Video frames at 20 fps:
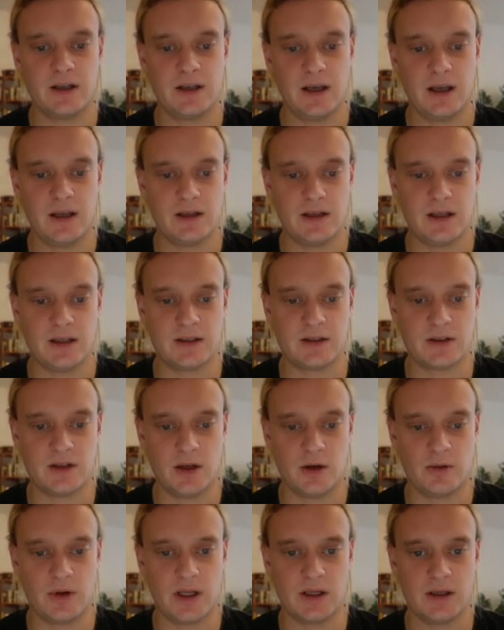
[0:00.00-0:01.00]
and it's
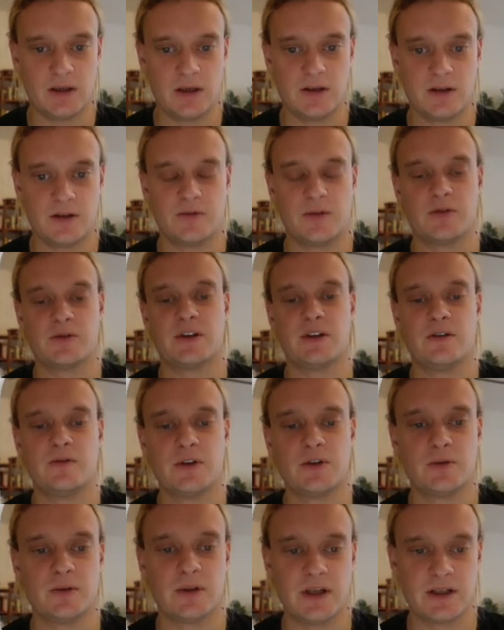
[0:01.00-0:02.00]
generating each of those
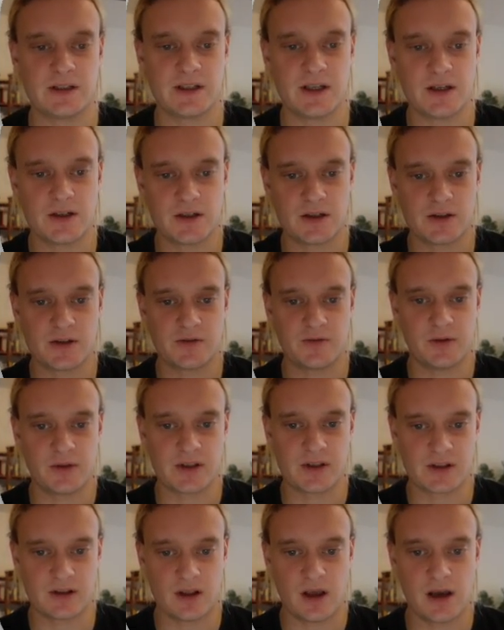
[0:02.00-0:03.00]
individual annotations for the
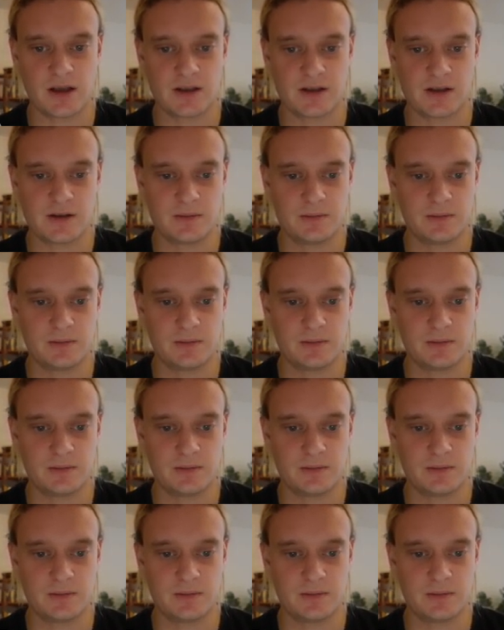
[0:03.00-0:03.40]
slides.